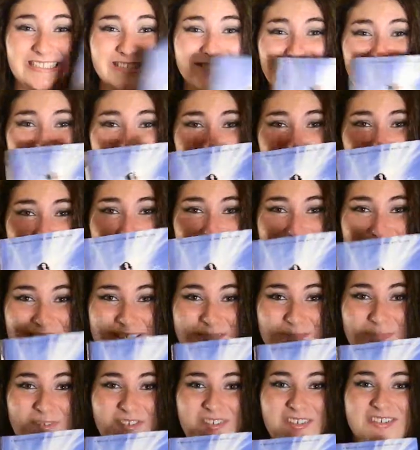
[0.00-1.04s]
just read
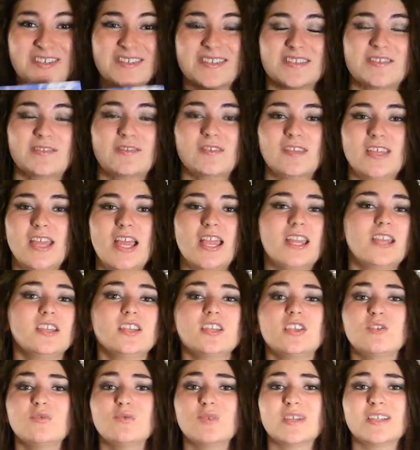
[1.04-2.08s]
this book so then
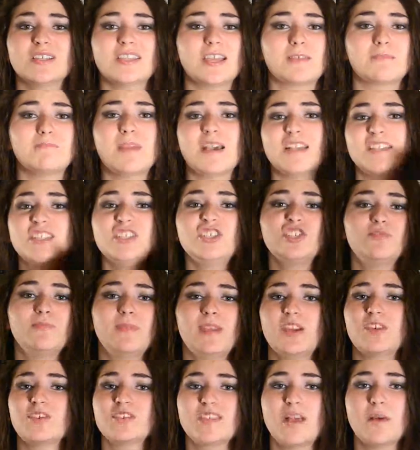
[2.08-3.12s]
you can, like, message
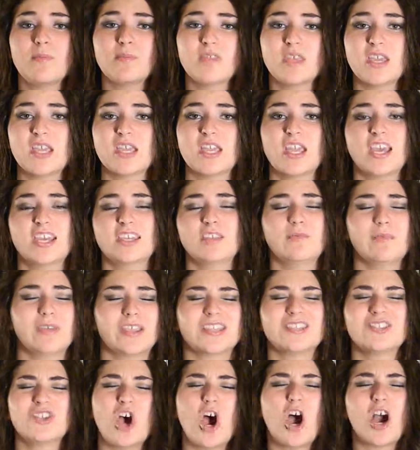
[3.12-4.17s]
me or something, and then we
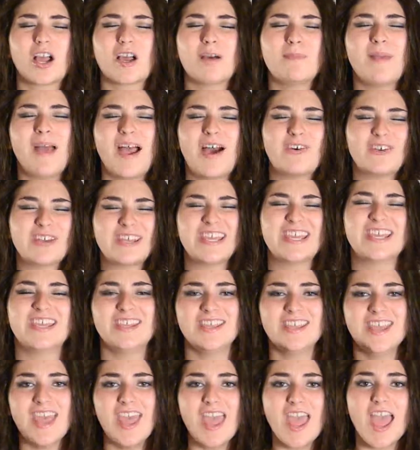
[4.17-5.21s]
can talk about
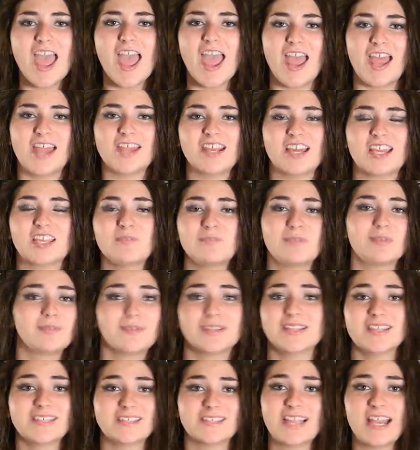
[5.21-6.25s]
it, and I can be
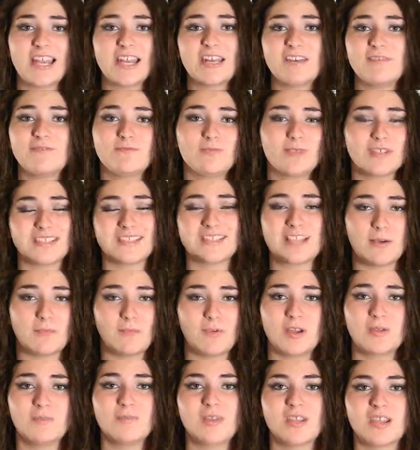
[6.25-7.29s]
really excited with
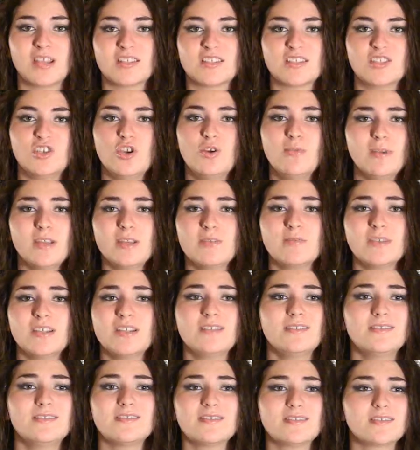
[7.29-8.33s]
someone, because nobody
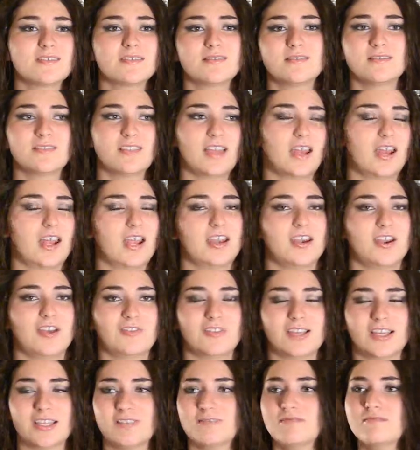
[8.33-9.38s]
reads that I know,
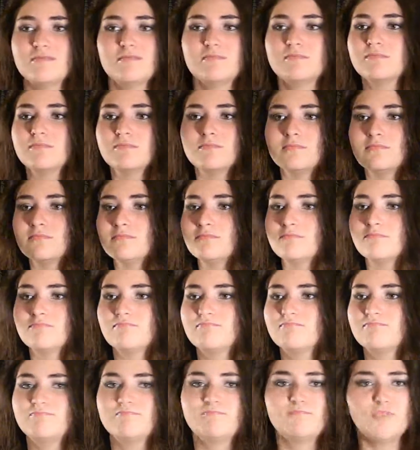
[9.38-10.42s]
like,
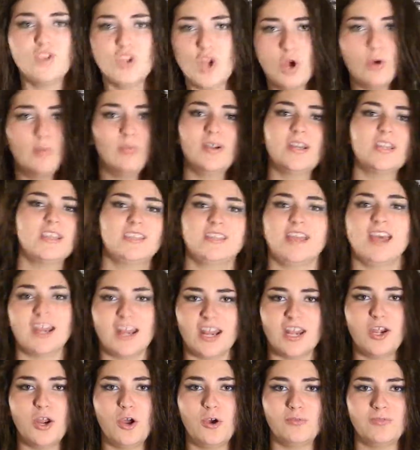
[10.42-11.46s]
nobody that
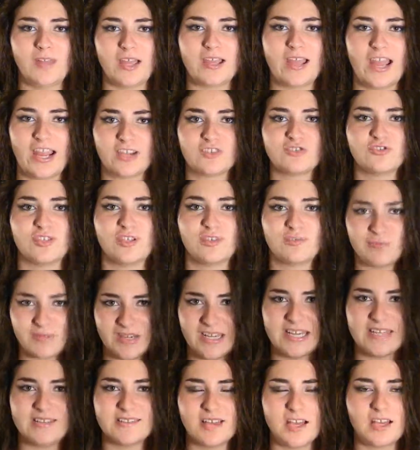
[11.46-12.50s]
I know, like, actually
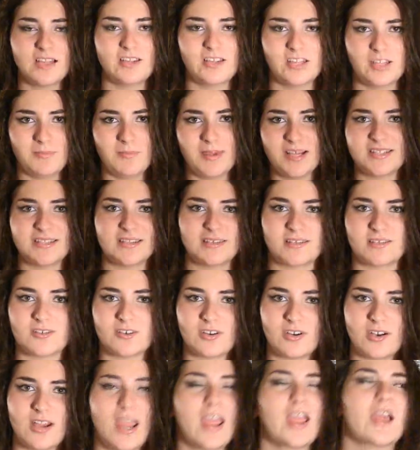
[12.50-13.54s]
reads, other than my
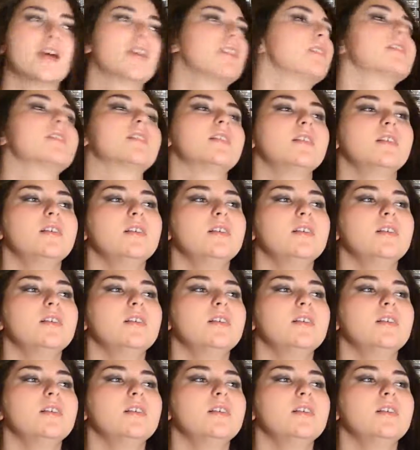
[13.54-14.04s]
sister, and,